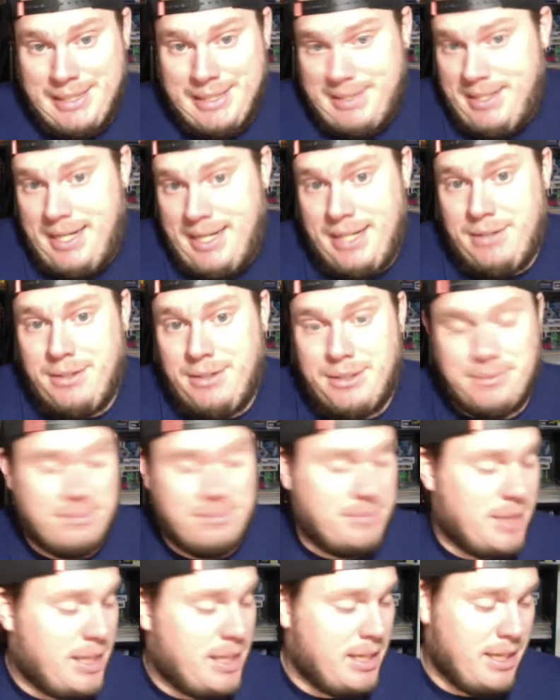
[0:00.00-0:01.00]
know.
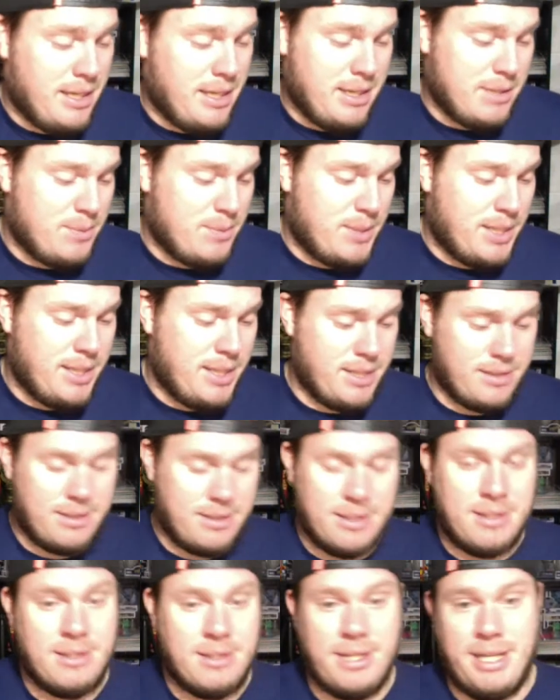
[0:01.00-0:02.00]
It is what it is.
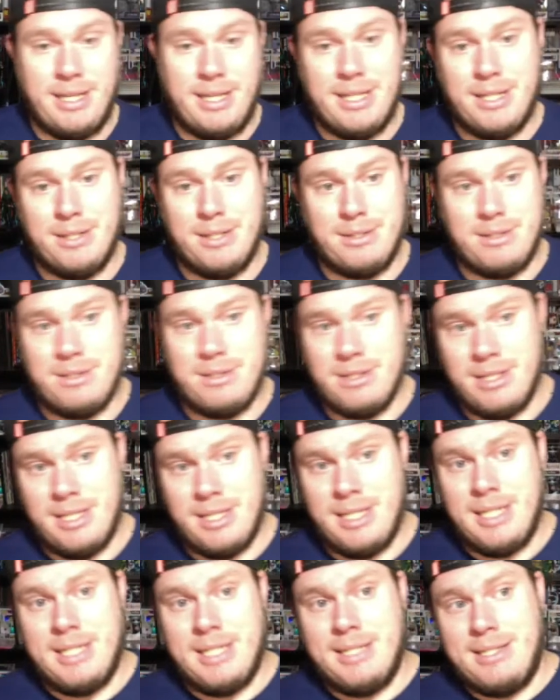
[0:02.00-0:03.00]
Like there's
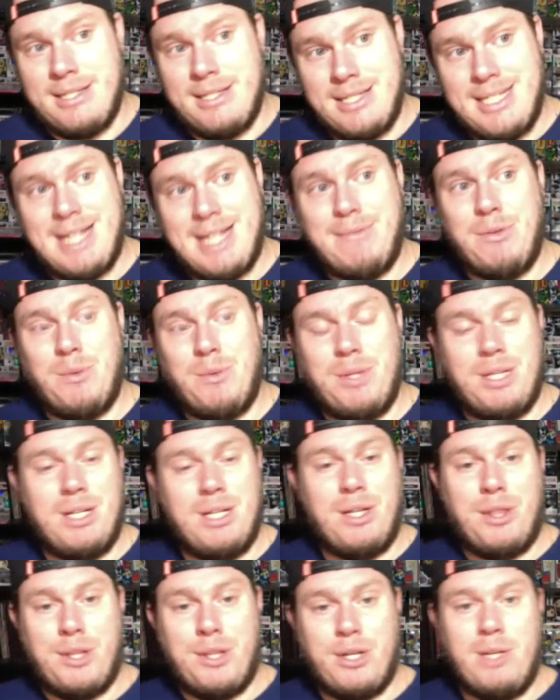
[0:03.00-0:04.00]
7 within a
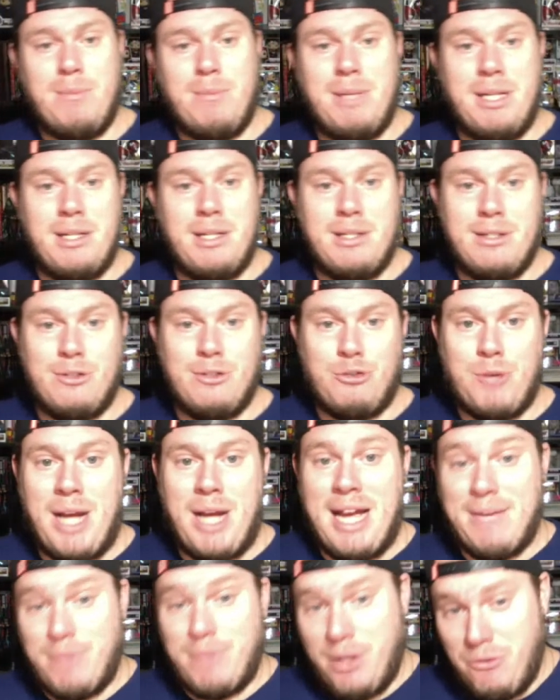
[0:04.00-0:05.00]
30-minute
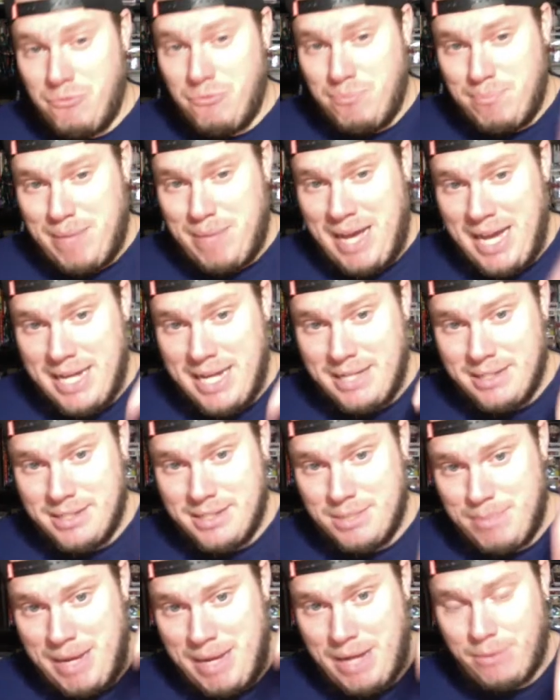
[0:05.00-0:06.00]
drive of my
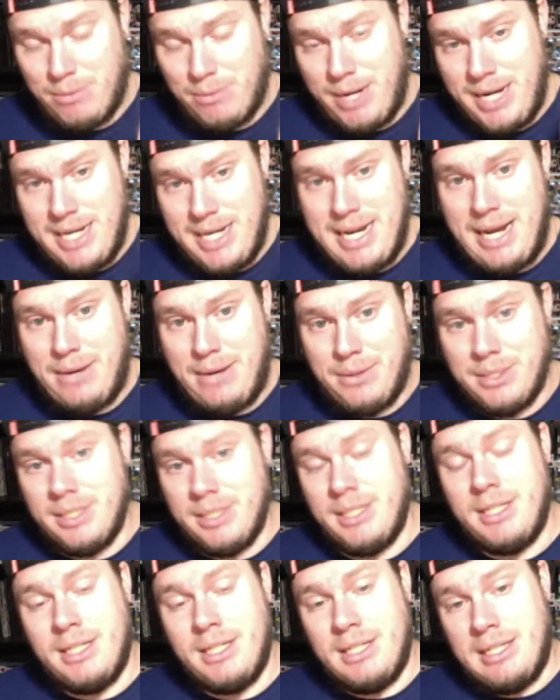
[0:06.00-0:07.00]
spot right now.
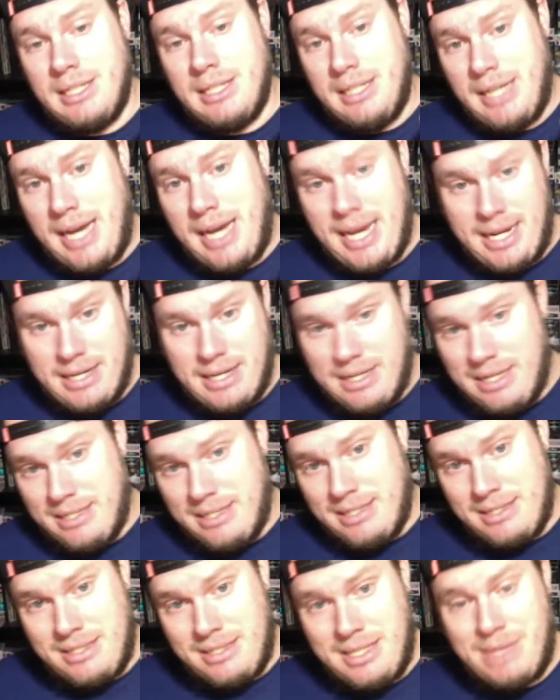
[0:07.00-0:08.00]
I could get
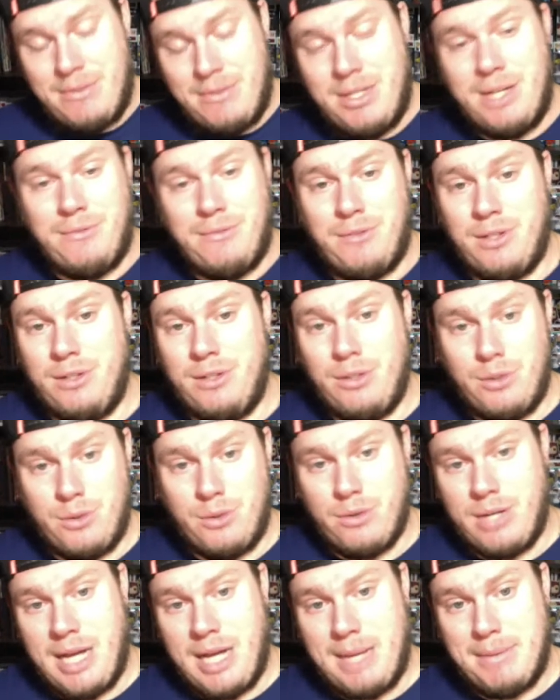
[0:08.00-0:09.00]
to 7 different
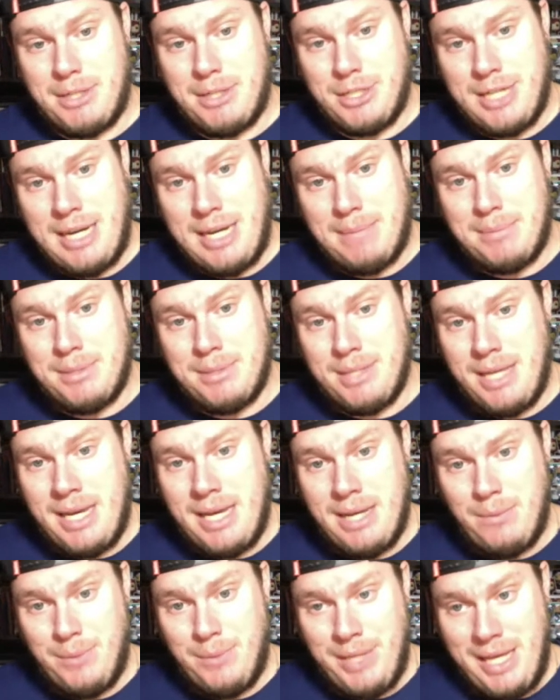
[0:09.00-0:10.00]
local comic shops
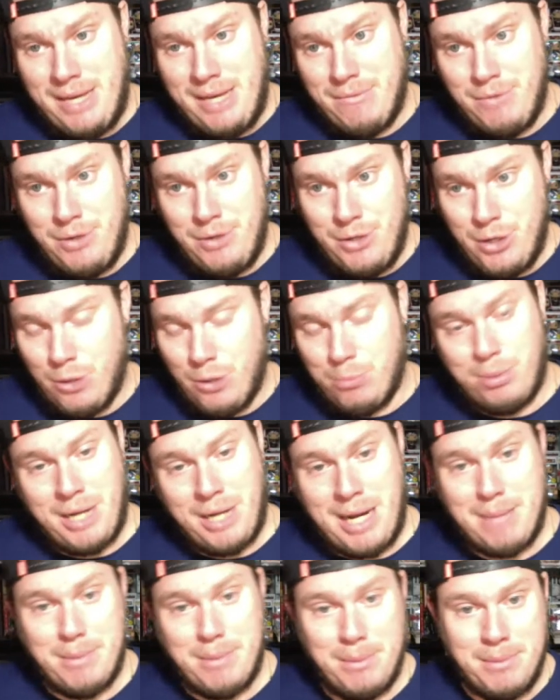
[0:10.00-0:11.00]
and would have no
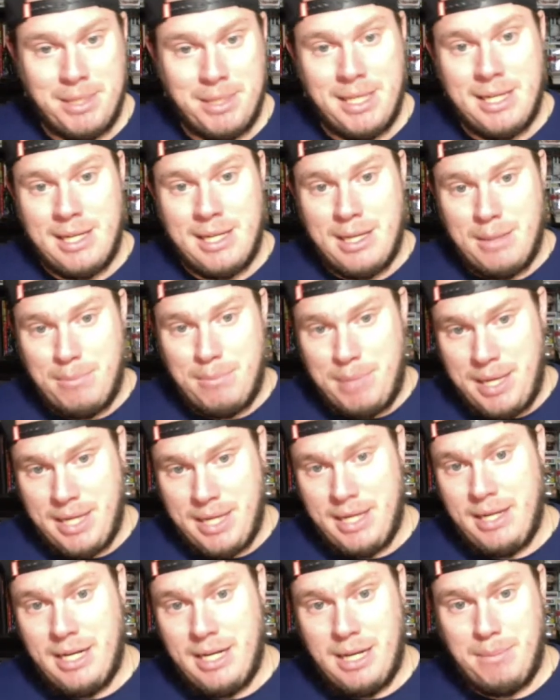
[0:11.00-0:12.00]
problem
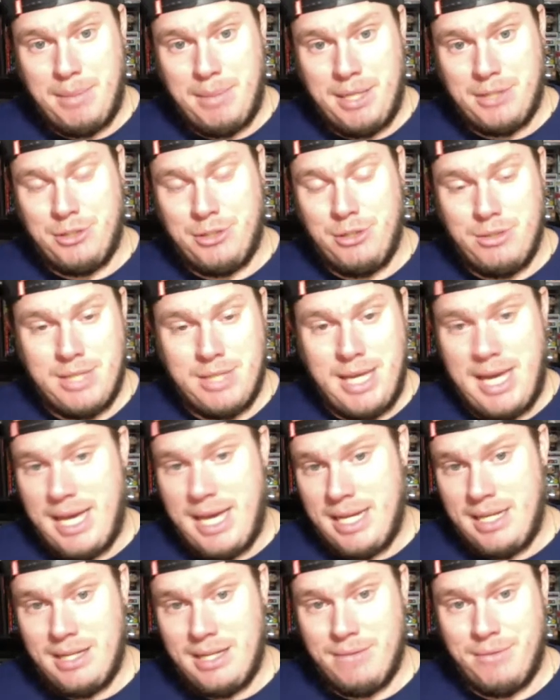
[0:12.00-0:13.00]
picking up issues at
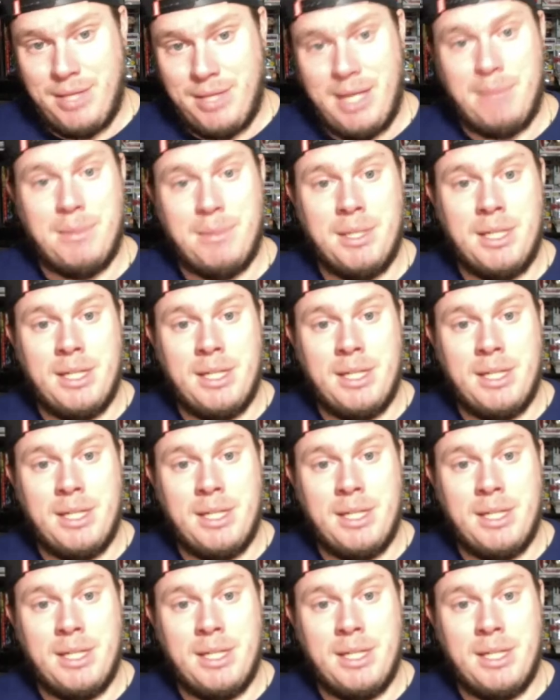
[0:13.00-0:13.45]
any of them.